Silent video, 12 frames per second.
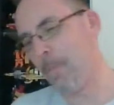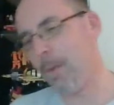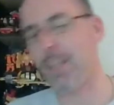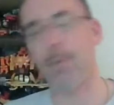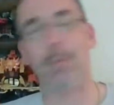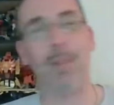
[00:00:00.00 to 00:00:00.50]

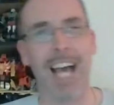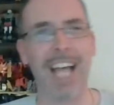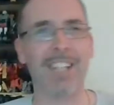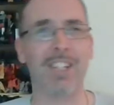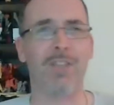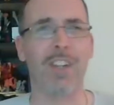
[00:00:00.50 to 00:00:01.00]
but the
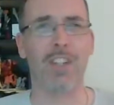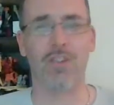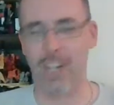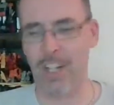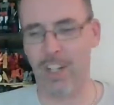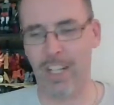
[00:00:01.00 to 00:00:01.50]
plastic
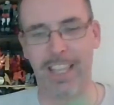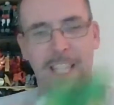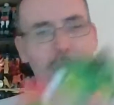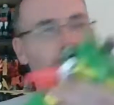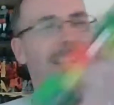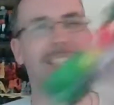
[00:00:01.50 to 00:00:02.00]
feels really, like,
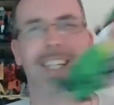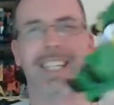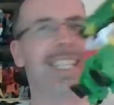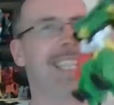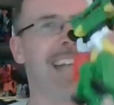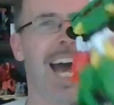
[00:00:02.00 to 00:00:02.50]
this plastic
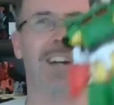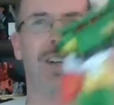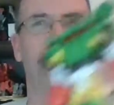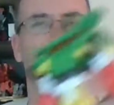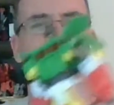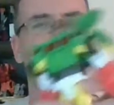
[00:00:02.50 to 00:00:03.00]
is not
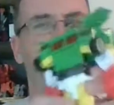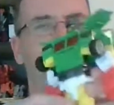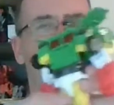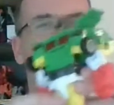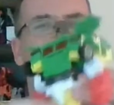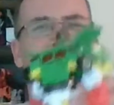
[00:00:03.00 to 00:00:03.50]
going to break.
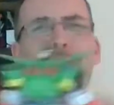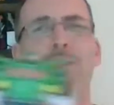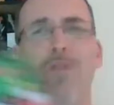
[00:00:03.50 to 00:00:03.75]
It's actually